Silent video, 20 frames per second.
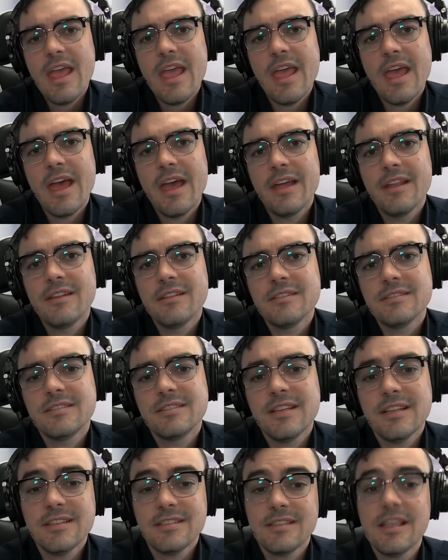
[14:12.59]
And
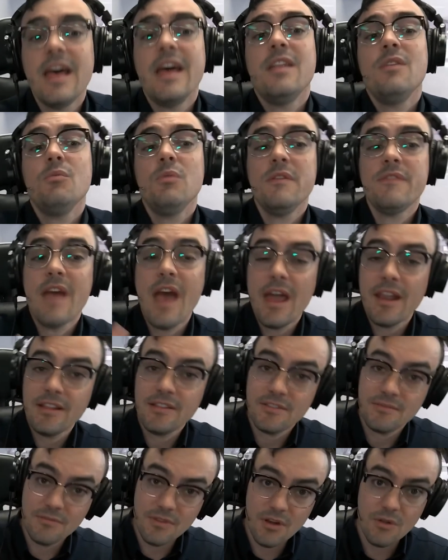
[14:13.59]
since then, we've
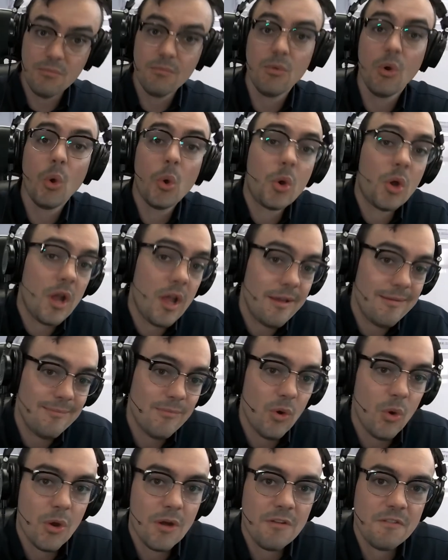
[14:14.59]
added, you know, more and
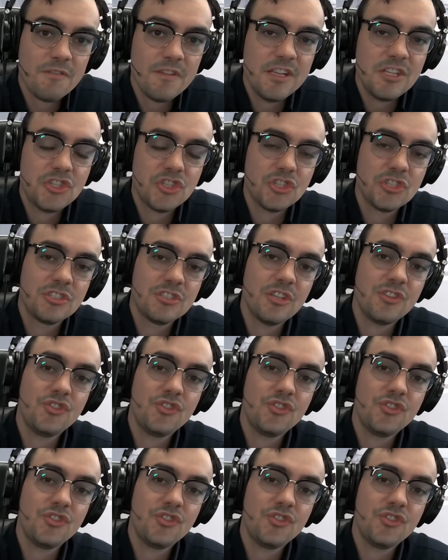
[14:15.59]
more features.